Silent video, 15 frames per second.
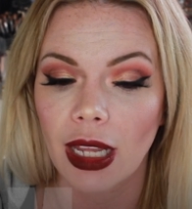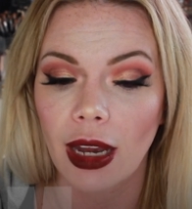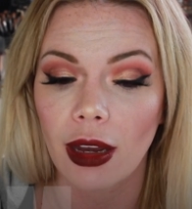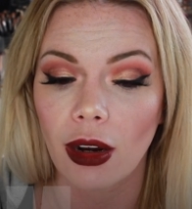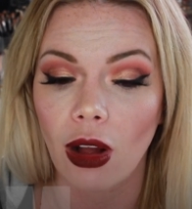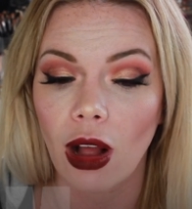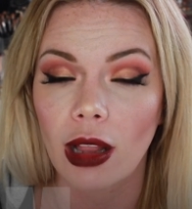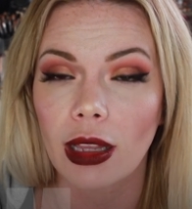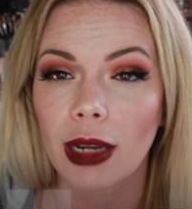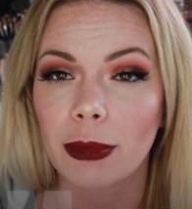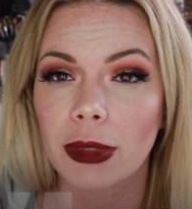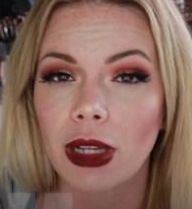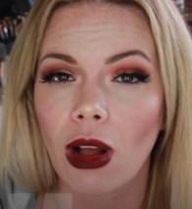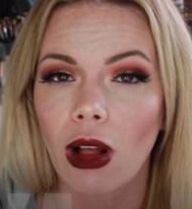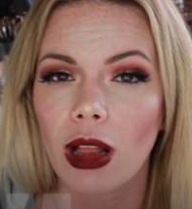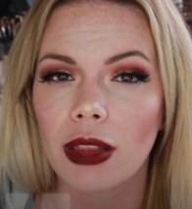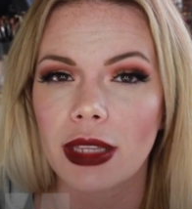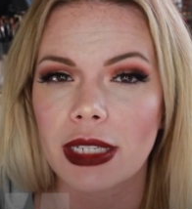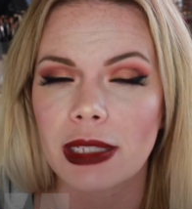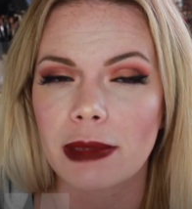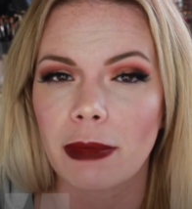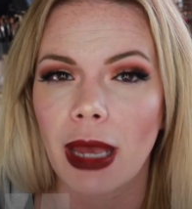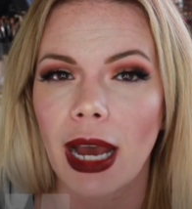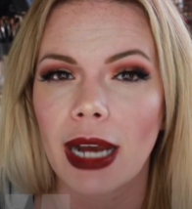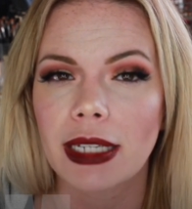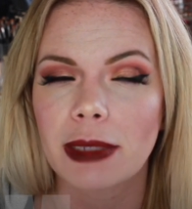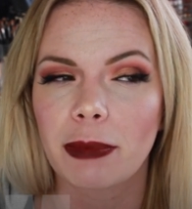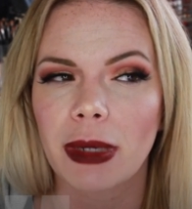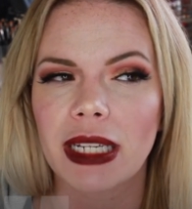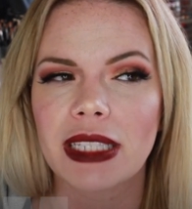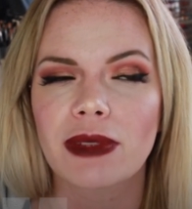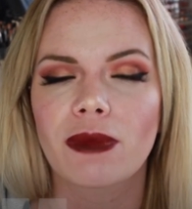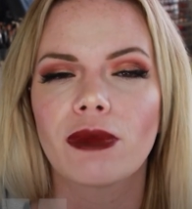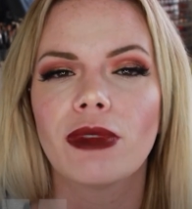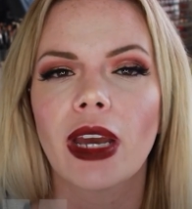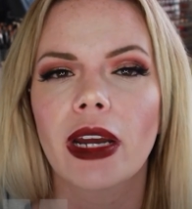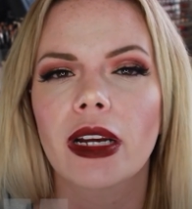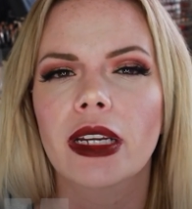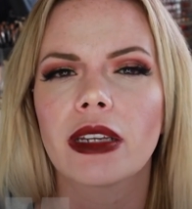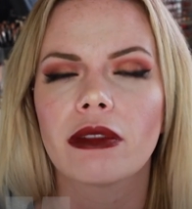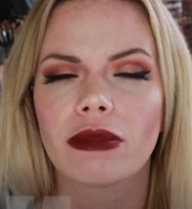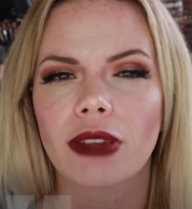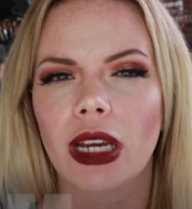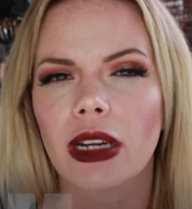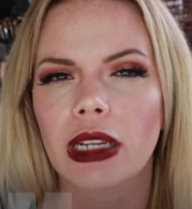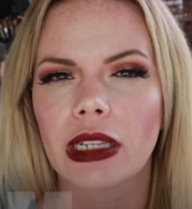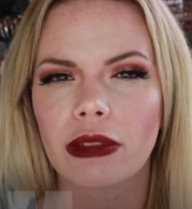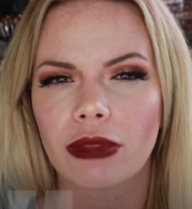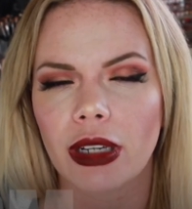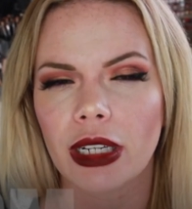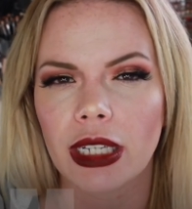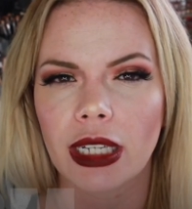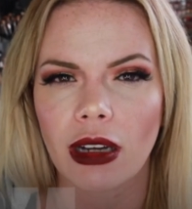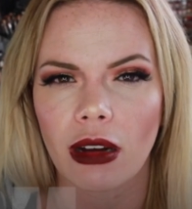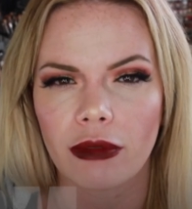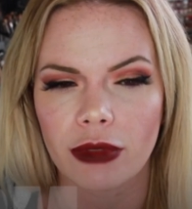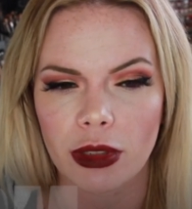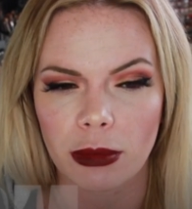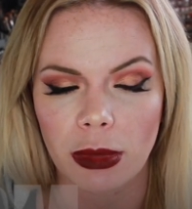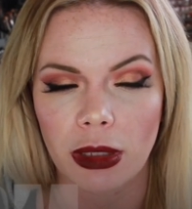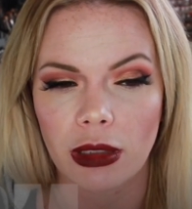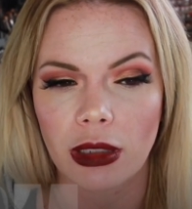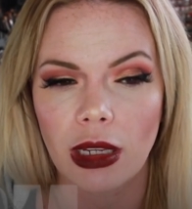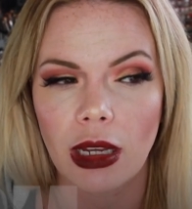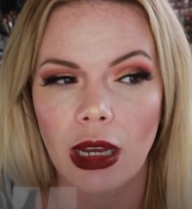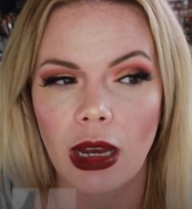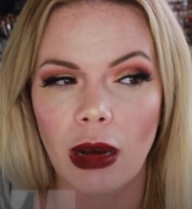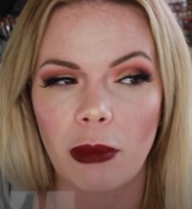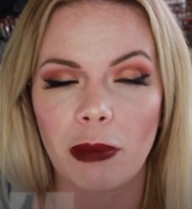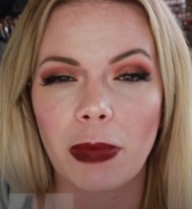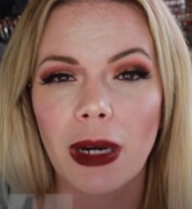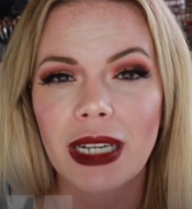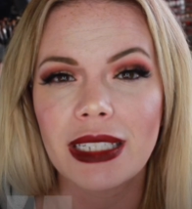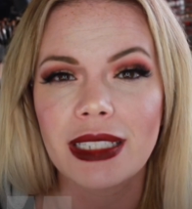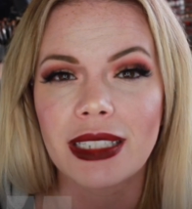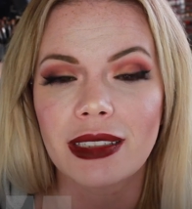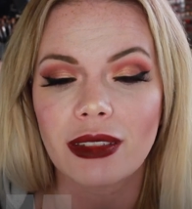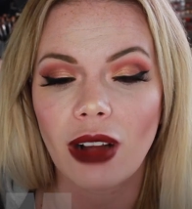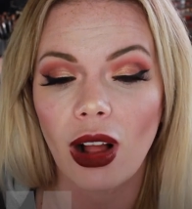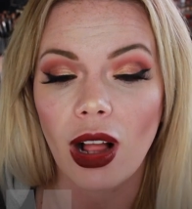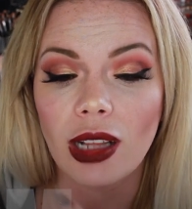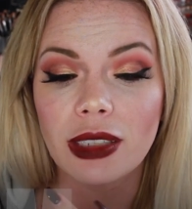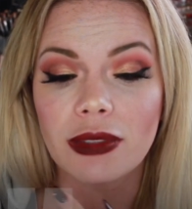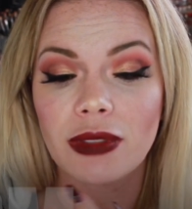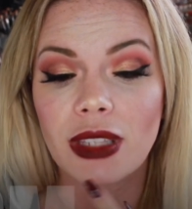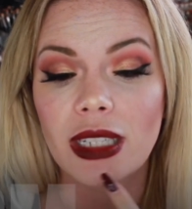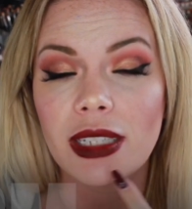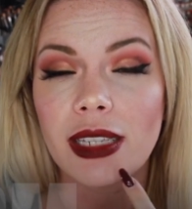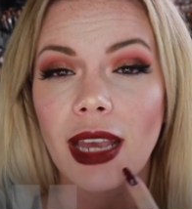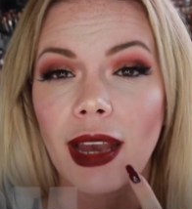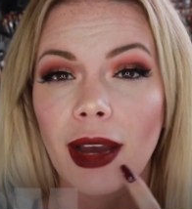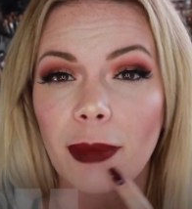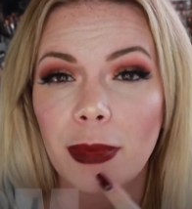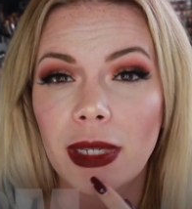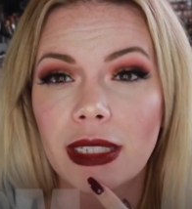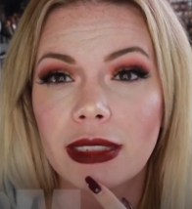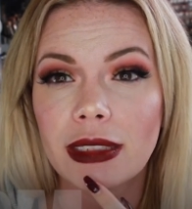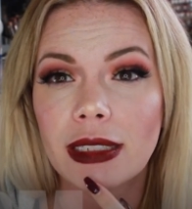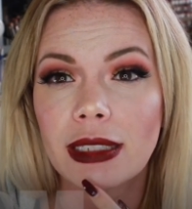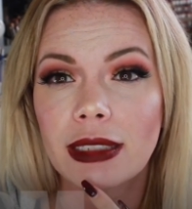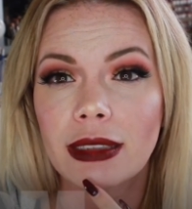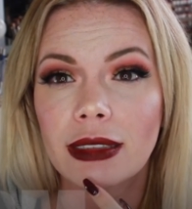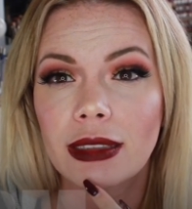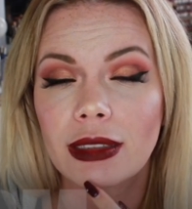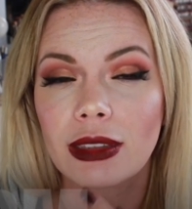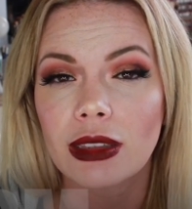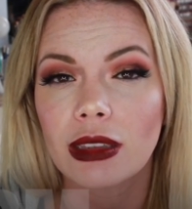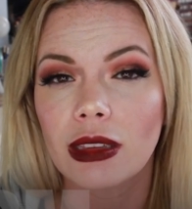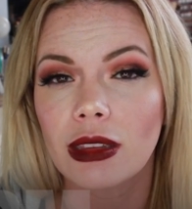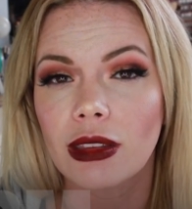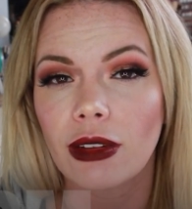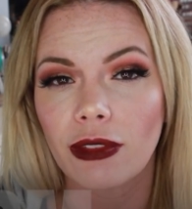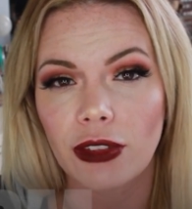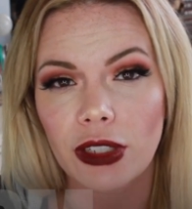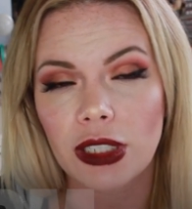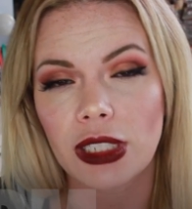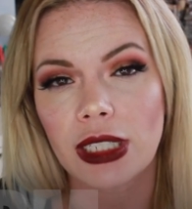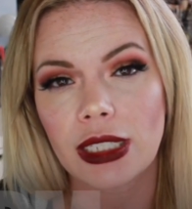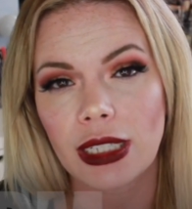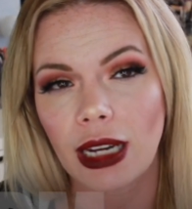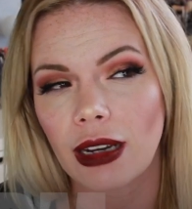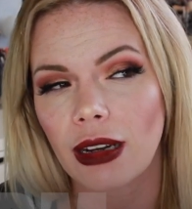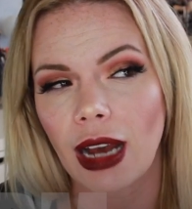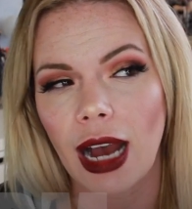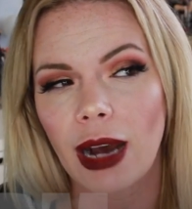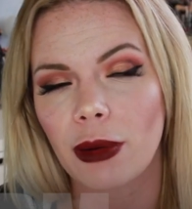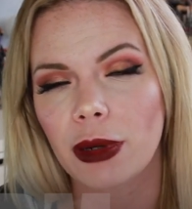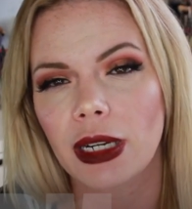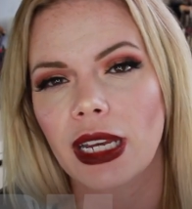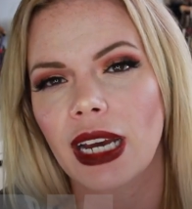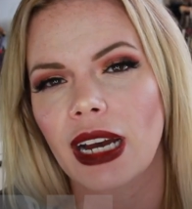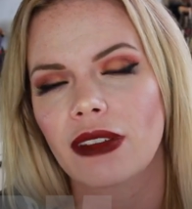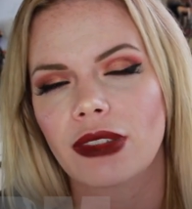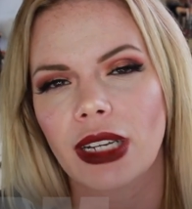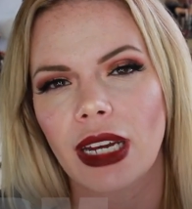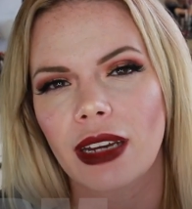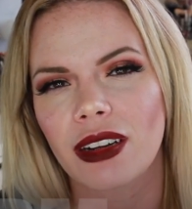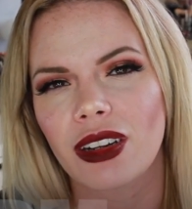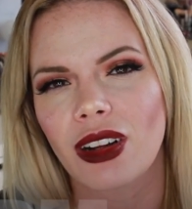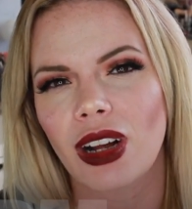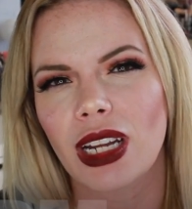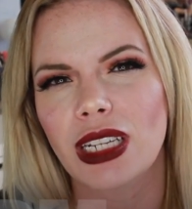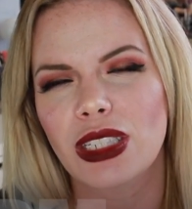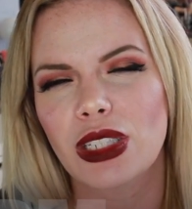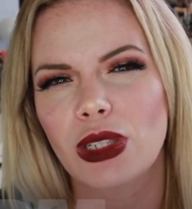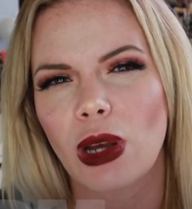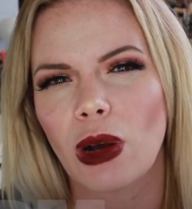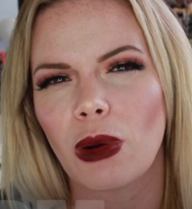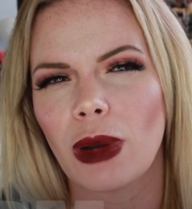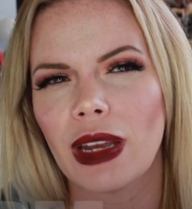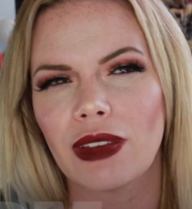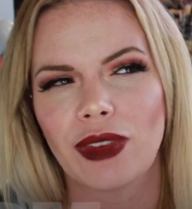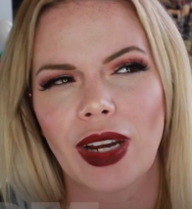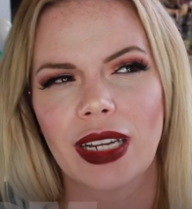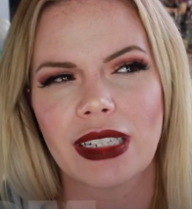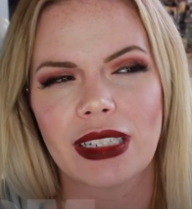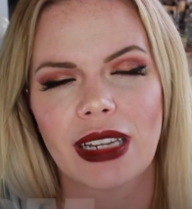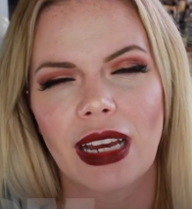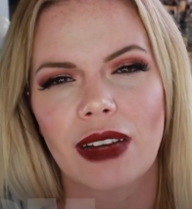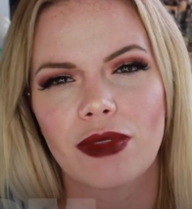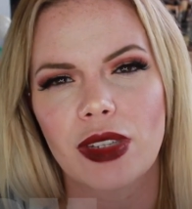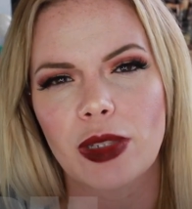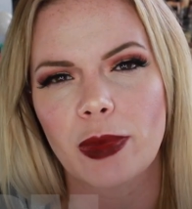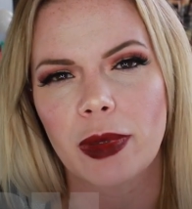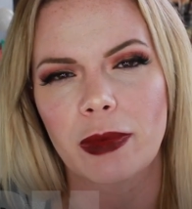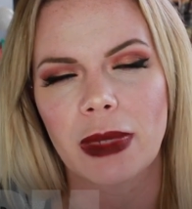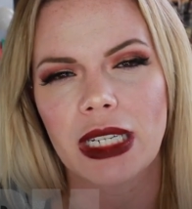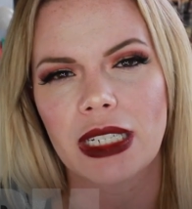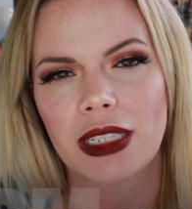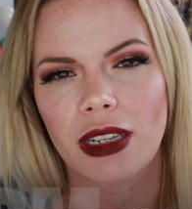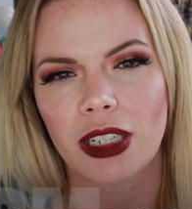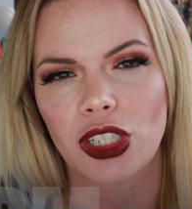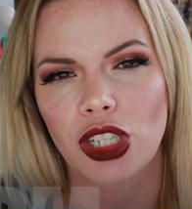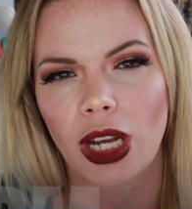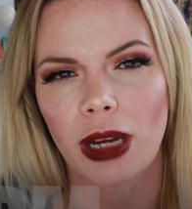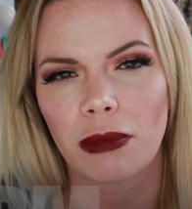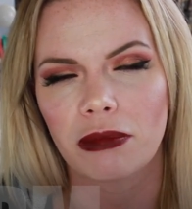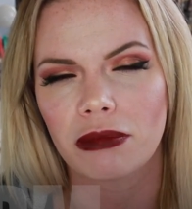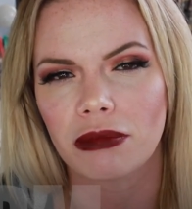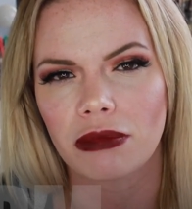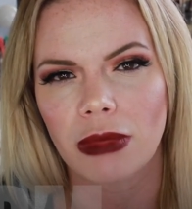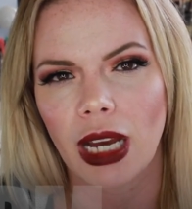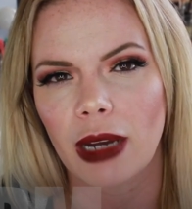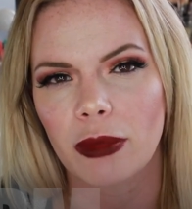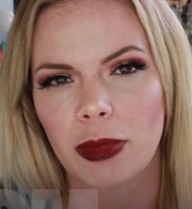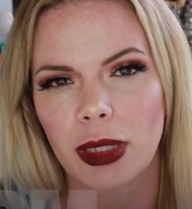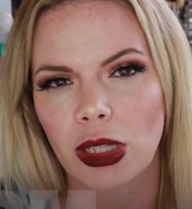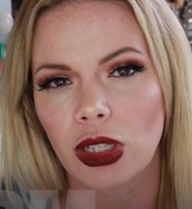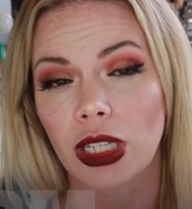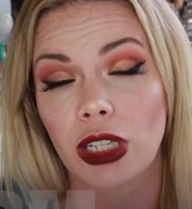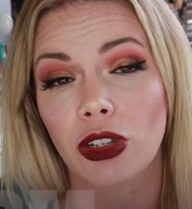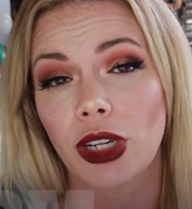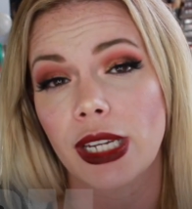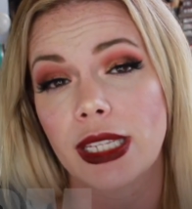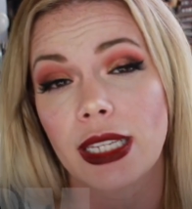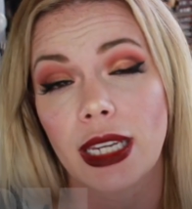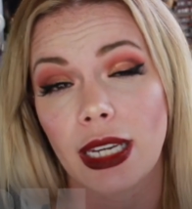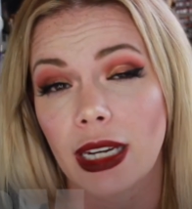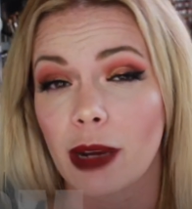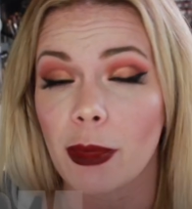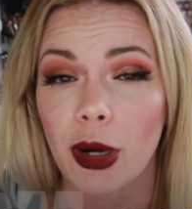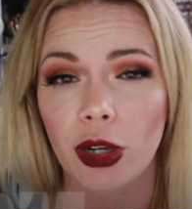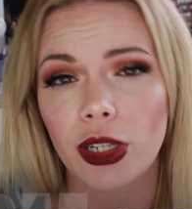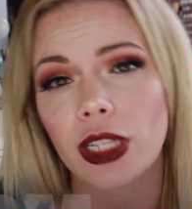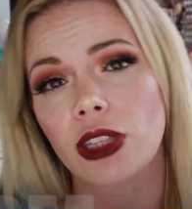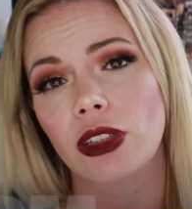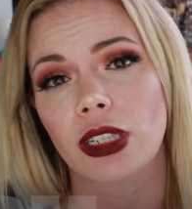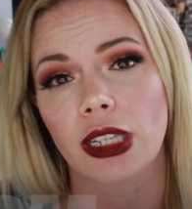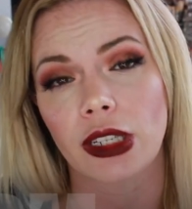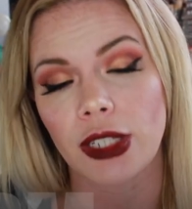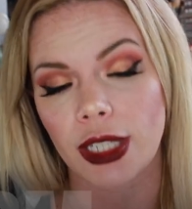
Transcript: at all. I would call this matte but it's very very very comfortable. But all of this happened the first hour and a half I had it on. So if I didn't have this with me to touch up, I would be looking crazy and I'm already looking